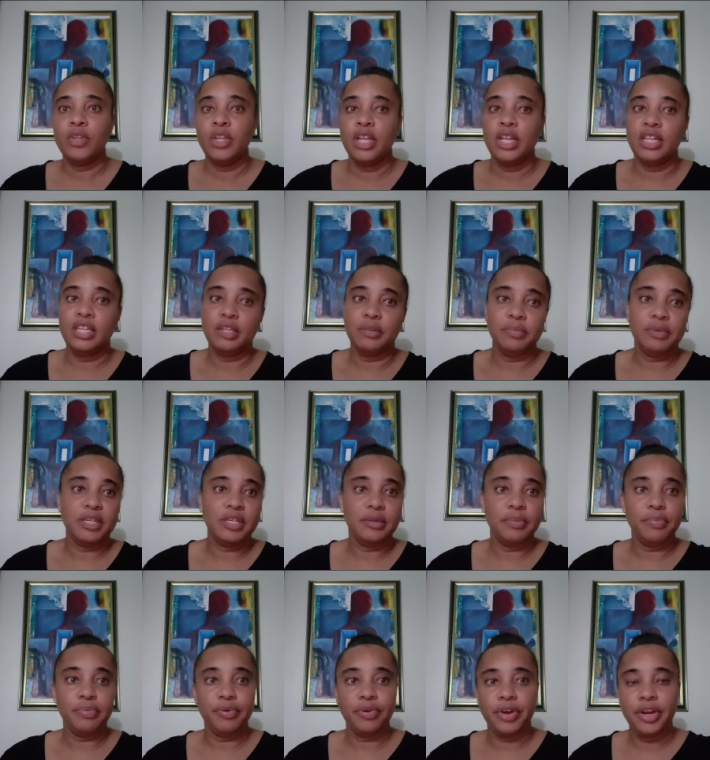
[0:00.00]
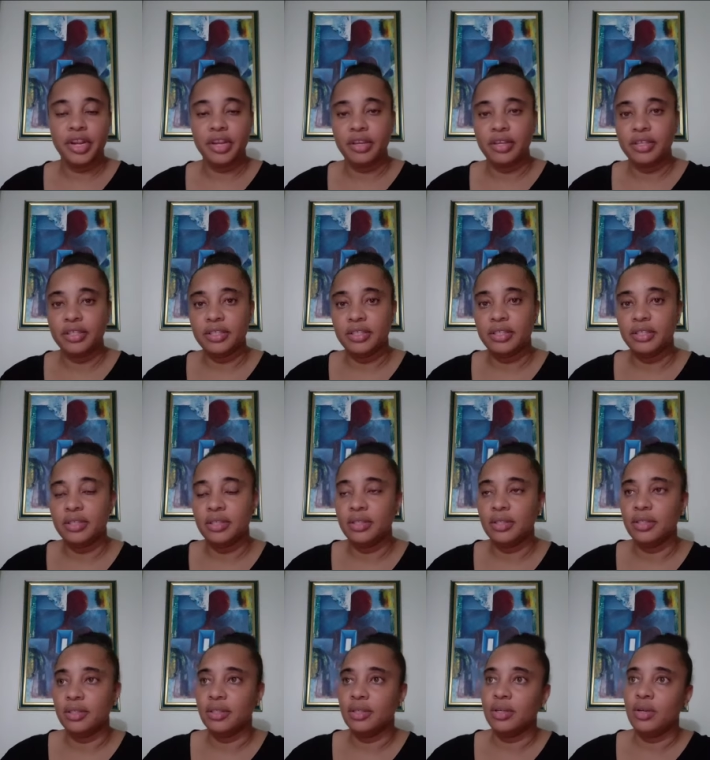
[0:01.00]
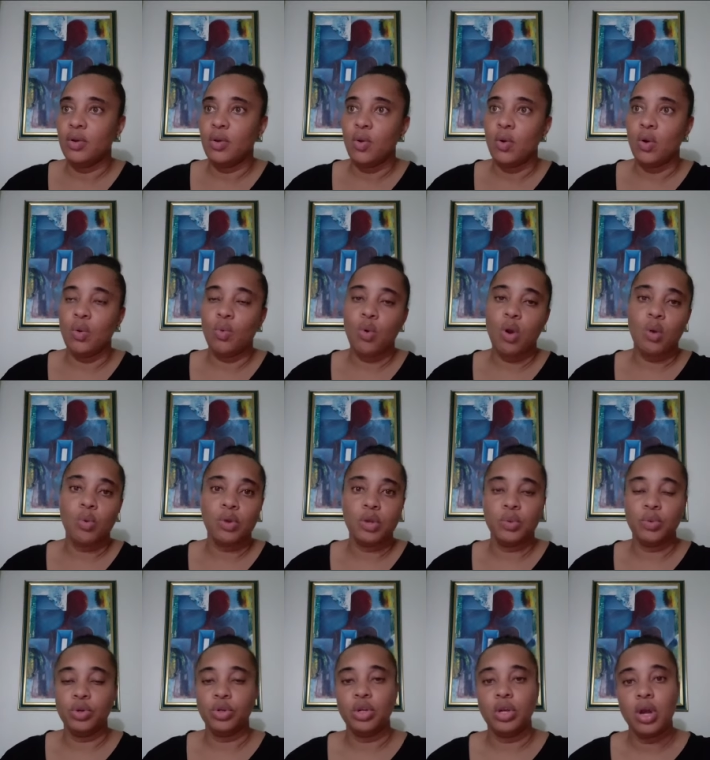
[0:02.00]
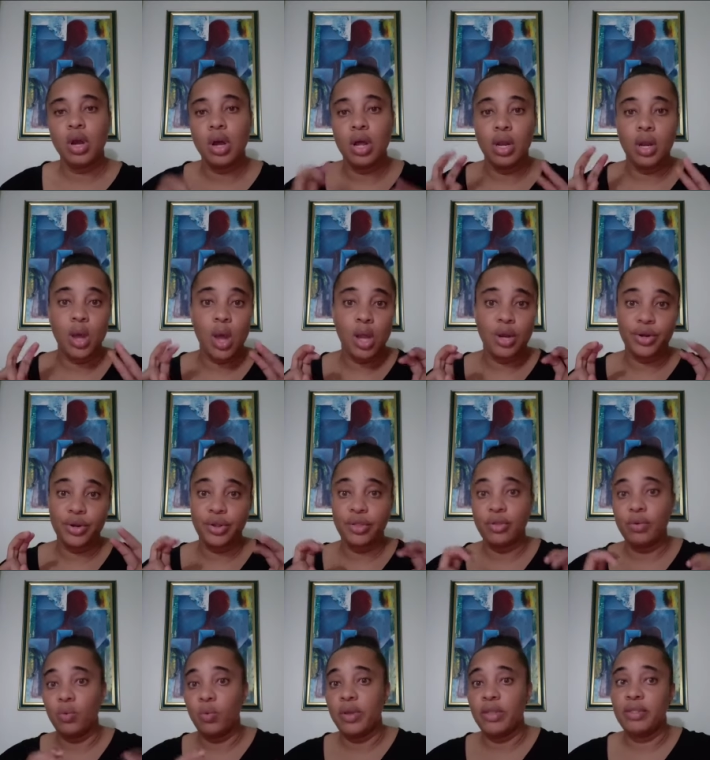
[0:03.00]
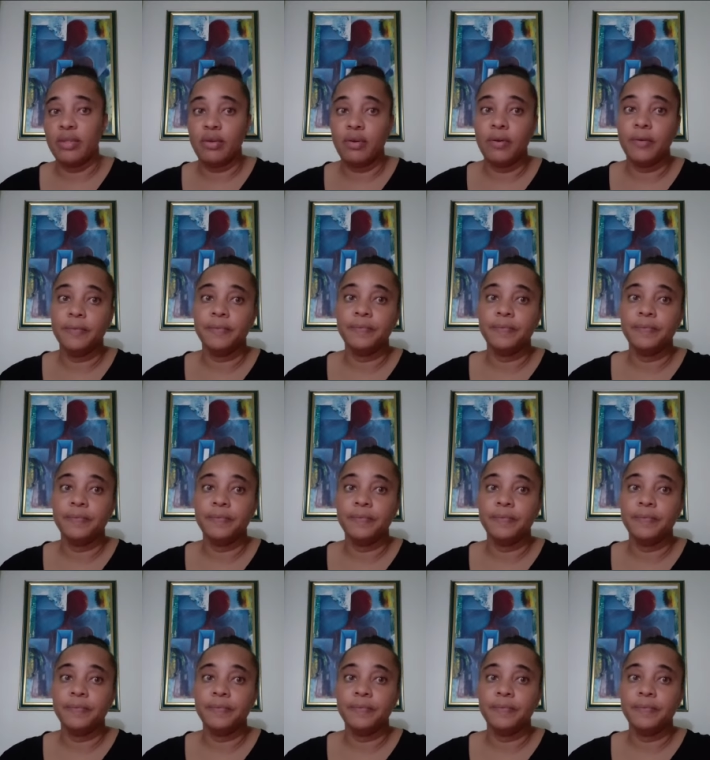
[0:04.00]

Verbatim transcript: a little bit depressed, or what we would call under the weather.